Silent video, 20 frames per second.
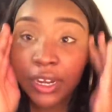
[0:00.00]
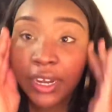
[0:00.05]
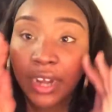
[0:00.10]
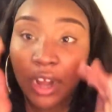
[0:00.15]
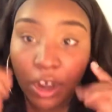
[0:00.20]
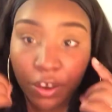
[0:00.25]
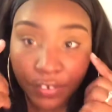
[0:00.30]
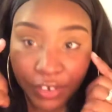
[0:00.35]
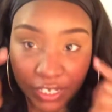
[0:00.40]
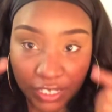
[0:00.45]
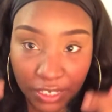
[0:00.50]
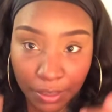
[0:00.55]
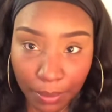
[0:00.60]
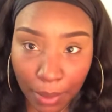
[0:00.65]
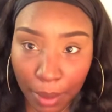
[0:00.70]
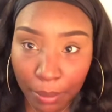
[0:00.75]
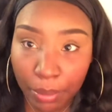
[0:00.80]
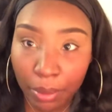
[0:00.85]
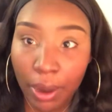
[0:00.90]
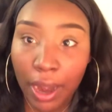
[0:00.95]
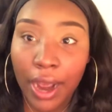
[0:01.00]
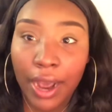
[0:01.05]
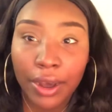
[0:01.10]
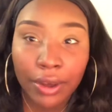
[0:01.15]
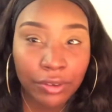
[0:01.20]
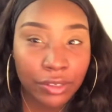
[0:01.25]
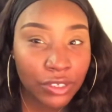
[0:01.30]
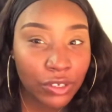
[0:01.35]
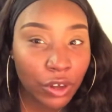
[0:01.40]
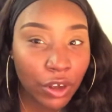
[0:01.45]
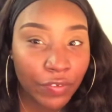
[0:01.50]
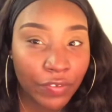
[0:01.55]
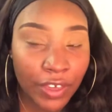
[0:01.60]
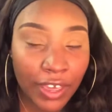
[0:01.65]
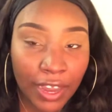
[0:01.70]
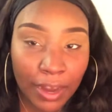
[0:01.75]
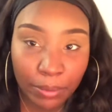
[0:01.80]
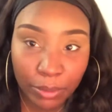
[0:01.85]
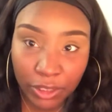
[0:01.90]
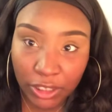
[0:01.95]
and I already did my brows off
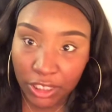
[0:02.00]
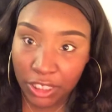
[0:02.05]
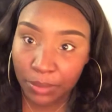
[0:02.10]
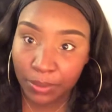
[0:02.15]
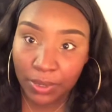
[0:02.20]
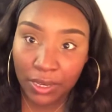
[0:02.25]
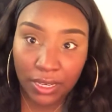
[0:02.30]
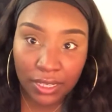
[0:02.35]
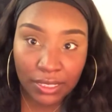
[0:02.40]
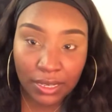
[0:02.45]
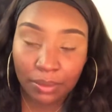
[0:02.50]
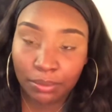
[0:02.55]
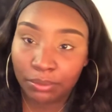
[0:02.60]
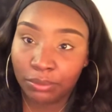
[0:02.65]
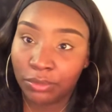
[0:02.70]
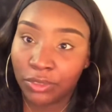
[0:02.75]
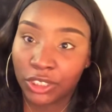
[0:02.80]
camera just because I'm